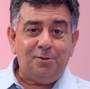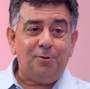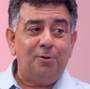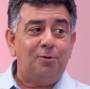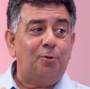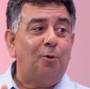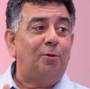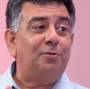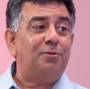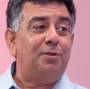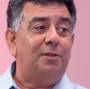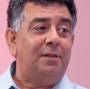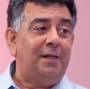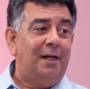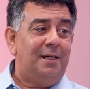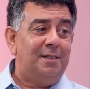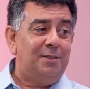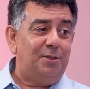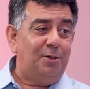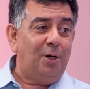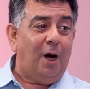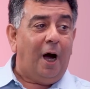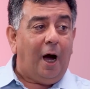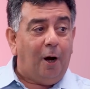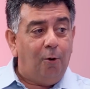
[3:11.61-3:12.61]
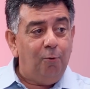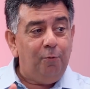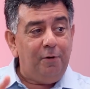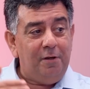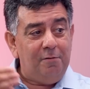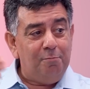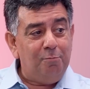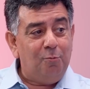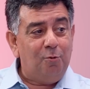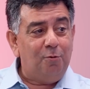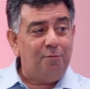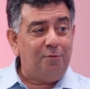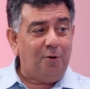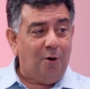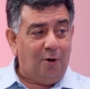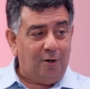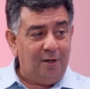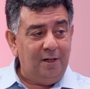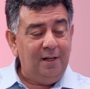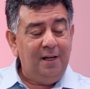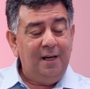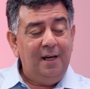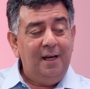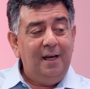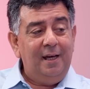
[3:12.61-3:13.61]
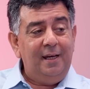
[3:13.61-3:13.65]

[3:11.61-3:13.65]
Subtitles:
So it also tells you how we moved on